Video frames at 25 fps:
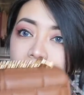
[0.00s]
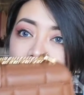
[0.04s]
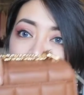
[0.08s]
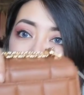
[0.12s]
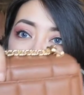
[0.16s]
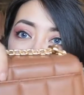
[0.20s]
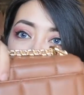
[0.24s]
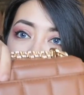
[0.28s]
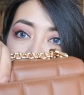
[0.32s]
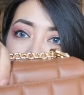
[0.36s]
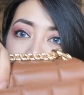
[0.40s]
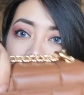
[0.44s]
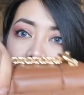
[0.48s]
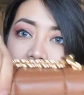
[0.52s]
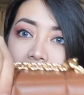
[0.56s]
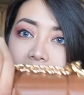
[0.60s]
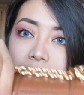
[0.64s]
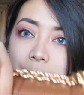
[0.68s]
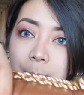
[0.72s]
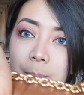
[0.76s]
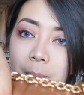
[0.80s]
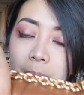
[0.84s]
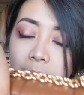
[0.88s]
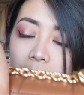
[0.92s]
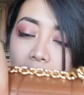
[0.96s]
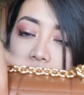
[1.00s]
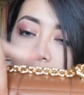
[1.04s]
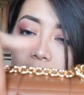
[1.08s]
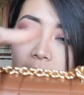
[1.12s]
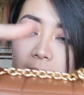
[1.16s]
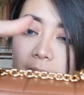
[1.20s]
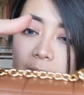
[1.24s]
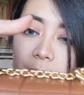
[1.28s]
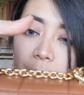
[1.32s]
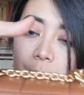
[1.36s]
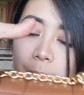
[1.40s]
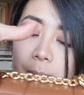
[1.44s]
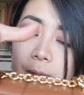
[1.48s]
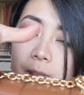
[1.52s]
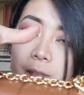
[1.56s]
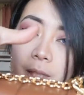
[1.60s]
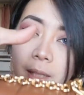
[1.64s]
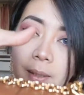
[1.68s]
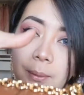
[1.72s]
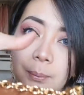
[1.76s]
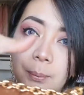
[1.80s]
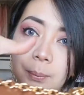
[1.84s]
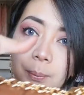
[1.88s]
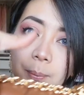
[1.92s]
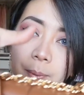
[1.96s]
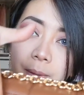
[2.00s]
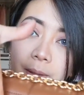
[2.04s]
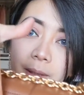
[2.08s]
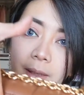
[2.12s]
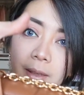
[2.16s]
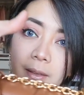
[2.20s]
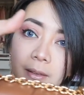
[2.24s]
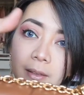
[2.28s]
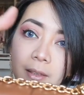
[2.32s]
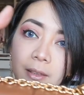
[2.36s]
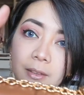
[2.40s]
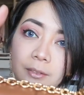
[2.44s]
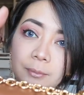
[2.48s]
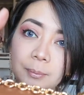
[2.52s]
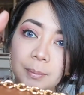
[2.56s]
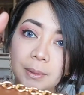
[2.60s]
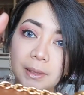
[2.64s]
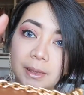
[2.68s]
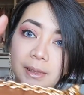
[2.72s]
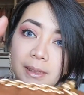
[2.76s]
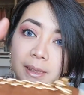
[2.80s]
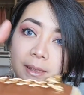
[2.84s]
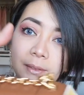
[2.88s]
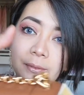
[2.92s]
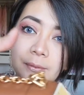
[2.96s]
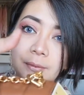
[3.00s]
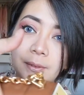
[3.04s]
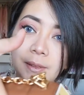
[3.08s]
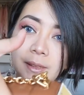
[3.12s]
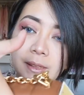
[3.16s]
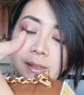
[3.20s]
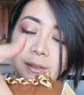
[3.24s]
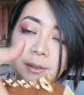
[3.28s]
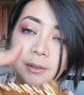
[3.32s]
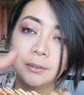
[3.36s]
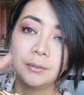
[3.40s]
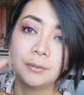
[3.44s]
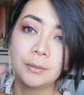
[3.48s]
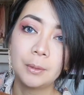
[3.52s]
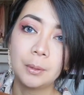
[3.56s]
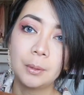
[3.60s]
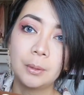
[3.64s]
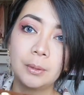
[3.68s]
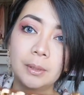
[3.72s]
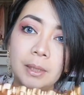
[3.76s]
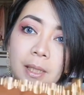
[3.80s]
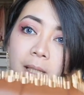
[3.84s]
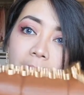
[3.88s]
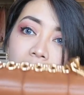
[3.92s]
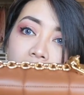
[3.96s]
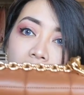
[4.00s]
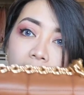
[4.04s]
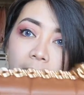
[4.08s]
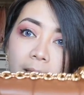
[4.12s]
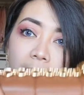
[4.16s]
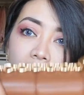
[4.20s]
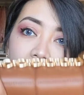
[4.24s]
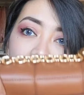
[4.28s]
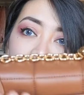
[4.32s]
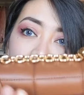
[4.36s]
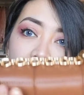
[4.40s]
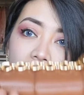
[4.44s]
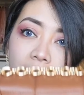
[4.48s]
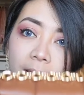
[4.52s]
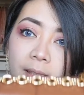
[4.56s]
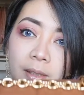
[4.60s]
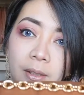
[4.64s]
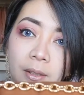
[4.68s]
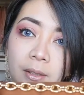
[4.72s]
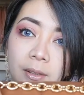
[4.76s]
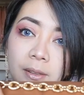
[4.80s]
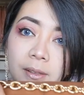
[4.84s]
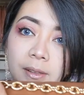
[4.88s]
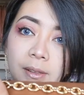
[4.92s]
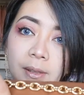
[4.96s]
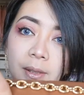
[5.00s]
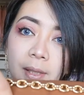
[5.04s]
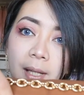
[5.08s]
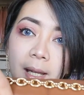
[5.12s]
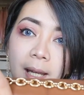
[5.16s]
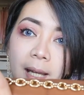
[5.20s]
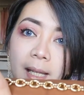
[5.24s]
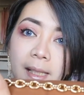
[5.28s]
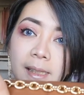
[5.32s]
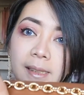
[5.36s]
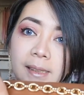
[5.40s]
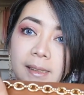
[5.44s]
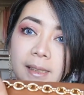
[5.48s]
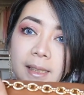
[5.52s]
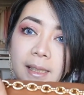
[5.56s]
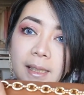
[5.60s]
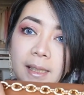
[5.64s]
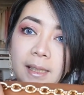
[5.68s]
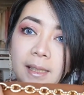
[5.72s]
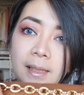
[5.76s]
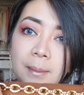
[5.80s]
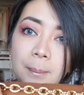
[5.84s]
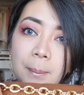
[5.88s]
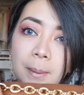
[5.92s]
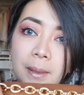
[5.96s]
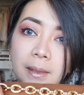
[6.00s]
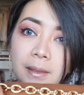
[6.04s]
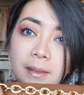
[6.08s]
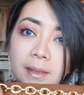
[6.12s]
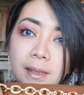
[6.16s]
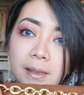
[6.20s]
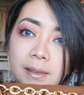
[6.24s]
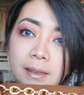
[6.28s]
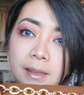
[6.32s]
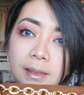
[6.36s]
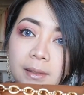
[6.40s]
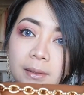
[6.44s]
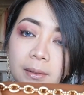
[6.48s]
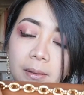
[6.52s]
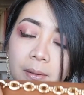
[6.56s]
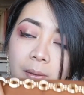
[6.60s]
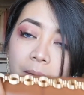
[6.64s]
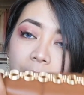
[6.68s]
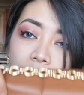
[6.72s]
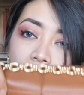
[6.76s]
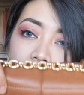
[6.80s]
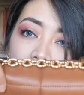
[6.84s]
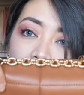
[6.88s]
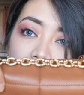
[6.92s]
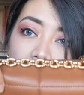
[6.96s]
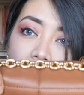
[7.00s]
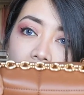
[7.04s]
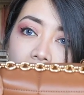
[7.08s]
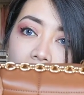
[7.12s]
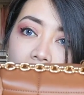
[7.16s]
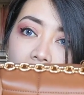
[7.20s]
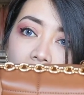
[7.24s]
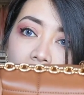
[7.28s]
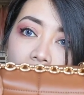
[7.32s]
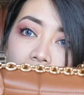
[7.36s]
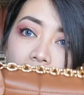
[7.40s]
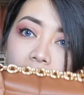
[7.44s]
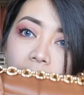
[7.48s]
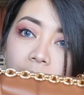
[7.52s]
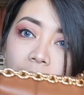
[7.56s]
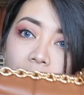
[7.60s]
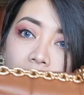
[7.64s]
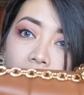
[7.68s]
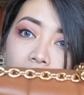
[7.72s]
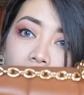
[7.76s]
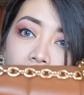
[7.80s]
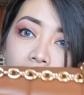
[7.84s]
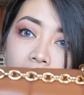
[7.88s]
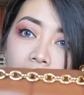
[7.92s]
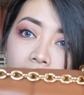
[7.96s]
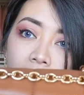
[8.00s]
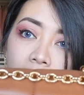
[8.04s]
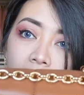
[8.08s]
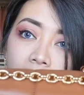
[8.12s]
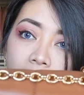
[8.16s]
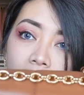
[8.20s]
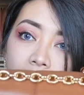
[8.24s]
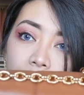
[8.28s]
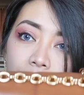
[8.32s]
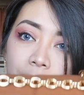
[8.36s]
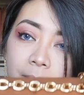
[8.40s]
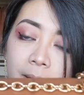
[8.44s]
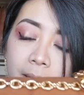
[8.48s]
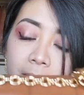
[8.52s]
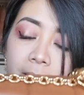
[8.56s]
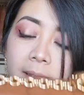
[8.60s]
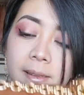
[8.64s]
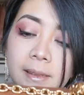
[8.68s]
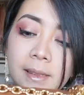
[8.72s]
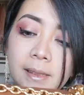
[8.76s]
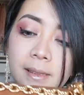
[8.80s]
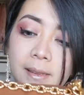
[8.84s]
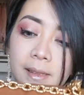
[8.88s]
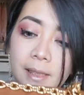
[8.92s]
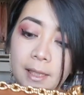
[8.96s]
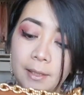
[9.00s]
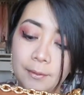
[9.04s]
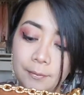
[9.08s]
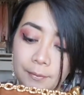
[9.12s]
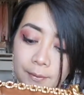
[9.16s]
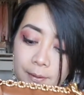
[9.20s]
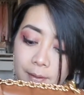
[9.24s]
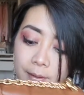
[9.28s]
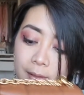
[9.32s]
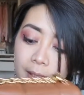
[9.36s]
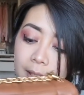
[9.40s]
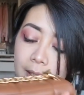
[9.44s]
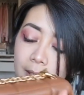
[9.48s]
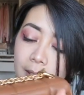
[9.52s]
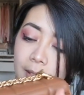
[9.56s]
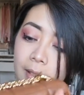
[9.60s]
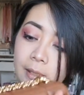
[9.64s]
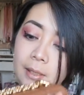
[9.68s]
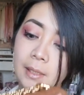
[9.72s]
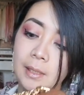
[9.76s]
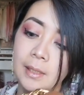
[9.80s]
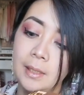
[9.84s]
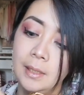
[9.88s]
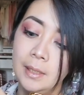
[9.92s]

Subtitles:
It's a slide pocket here, which I really love because it fits your phone. And it also has a magnetic closure right there. So it keeps things safe in there.